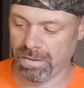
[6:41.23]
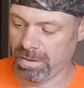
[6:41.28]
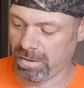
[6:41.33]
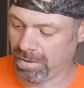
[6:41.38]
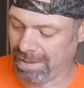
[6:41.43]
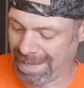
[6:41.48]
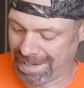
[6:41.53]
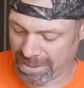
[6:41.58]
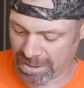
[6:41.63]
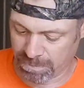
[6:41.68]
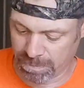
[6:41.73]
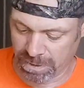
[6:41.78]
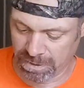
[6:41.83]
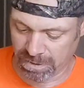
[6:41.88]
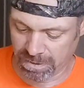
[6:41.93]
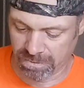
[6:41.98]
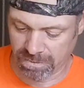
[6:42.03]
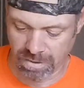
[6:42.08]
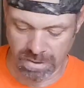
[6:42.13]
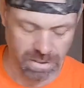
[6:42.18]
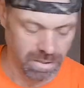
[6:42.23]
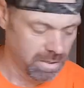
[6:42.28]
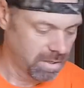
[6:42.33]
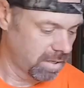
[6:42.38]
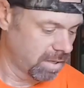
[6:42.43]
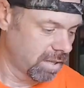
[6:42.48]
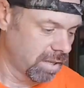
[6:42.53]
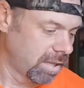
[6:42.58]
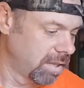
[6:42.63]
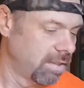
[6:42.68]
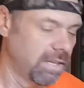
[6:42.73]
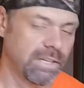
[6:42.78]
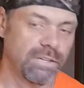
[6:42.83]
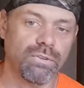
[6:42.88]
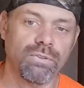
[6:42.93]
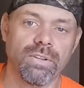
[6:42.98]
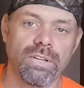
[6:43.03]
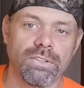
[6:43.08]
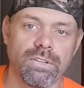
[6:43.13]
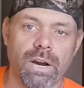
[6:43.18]
that expensive. They do
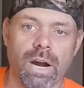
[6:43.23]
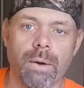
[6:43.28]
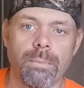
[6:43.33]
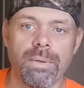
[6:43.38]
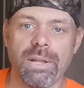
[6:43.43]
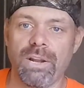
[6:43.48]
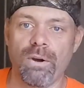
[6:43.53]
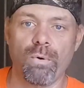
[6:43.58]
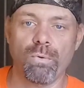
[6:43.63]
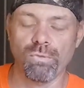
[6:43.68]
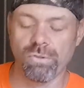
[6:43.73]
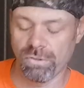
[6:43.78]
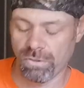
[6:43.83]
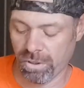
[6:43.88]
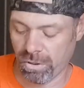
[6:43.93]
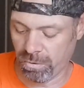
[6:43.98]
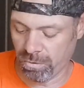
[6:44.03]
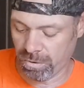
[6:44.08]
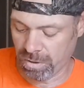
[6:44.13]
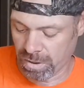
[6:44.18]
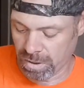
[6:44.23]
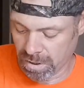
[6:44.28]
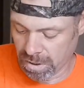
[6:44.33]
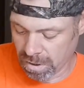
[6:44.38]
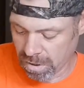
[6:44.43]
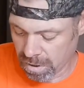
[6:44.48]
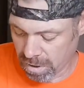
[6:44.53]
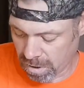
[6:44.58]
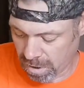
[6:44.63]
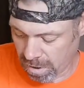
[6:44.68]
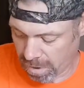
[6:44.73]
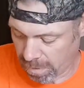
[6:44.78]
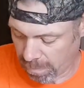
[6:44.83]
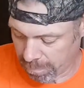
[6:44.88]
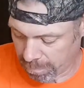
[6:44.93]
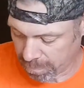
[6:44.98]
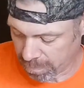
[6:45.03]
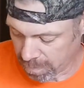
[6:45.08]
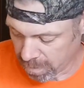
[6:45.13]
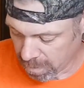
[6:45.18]
the job. It holds tune.
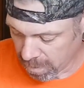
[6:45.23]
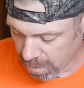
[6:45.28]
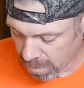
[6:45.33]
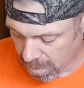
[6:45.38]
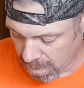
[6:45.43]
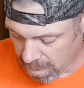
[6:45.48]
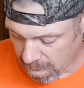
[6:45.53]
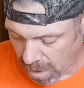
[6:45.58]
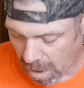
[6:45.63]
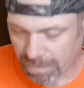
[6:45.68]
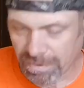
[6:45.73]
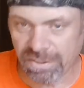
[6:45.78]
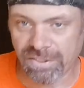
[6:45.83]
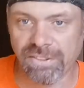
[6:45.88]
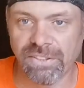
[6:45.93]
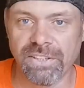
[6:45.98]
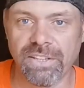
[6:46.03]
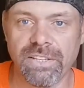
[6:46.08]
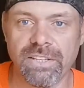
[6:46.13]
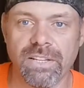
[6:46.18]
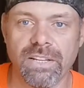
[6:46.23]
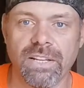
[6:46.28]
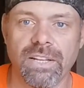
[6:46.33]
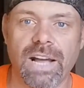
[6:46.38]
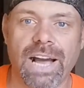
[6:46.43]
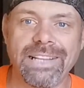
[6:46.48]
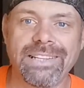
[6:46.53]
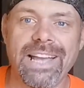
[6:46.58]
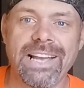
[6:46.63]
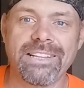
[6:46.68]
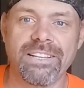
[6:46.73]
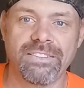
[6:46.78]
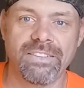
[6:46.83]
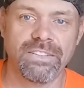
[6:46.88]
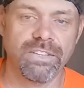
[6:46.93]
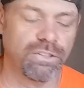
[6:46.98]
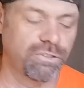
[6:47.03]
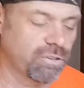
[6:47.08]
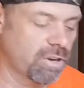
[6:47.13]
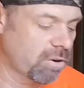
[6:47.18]
Obviously, I take this in
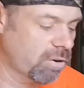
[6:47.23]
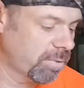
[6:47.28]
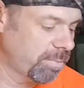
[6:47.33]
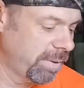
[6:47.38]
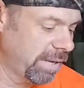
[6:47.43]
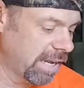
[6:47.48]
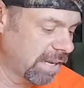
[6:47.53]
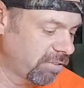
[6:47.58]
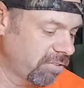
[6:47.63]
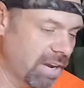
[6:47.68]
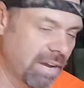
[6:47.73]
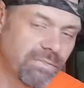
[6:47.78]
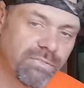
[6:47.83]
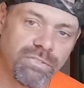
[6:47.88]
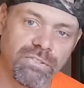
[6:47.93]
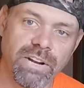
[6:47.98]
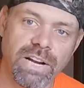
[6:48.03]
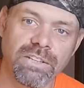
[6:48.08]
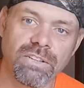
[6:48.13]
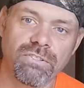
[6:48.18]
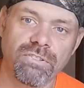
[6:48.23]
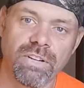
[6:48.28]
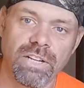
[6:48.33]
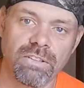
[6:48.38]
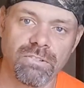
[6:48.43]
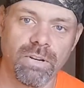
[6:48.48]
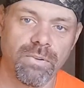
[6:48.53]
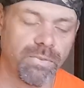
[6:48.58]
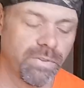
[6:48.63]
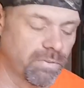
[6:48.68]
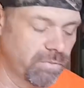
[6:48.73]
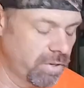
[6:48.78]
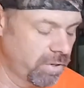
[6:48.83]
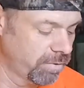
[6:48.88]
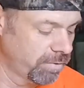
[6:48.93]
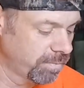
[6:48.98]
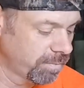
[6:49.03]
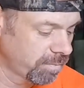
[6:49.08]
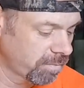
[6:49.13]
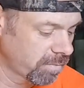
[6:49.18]
the truck with me. I drive tractor trailer over the
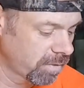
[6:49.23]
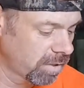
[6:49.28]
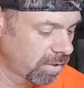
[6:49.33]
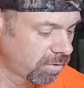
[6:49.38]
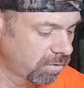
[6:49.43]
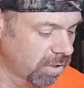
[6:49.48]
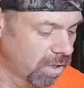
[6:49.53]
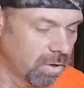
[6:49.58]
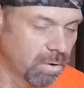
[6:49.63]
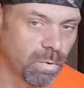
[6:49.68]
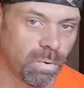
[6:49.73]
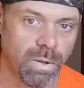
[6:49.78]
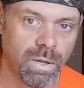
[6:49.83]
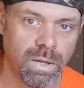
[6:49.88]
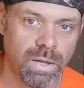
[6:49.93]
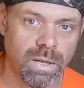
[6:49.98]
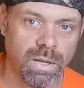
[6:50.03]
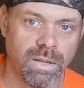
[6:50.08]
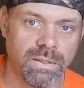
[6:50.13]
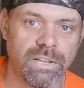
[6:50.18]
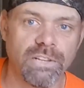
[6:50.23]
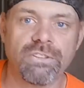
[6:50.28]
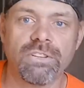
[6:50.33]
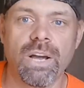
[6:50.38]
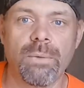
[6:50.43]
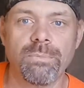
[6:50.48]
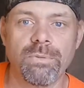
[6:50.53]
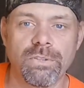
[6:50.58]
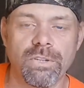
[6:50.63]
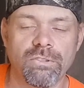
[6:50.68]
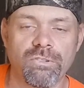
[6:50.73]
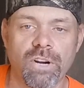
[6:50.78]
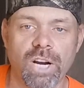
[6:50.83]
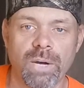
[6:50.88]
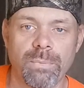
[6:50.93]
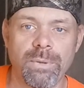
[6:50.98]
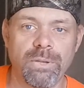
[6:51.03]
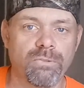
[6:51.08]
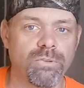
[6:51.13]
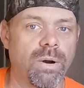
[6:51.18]
road, so this comes in the truck
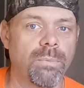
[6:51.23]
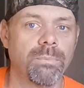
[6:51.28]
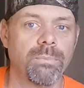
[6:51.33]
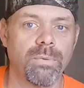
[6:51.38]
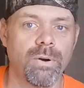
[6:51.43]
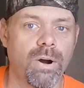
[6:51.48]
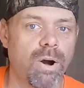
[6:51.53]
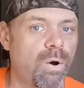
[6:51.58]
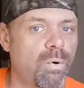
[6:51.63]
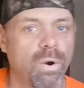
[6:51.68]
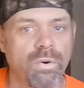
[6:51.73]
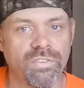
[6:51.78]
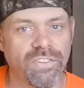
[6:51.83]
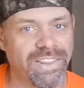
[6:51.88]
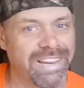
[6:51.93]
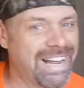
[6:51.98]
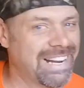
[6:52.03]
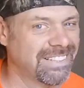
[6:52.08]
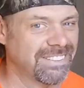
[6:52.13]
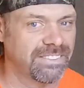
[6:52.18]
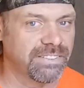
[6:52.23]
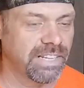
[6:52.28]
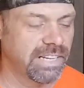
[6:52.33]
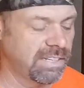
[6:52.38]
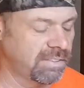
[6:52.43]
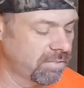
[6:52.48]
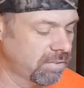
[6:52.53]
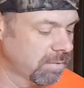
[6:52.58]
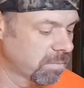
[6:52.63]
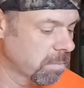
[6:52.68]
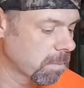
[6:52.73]
with me. So I'm all over the United States,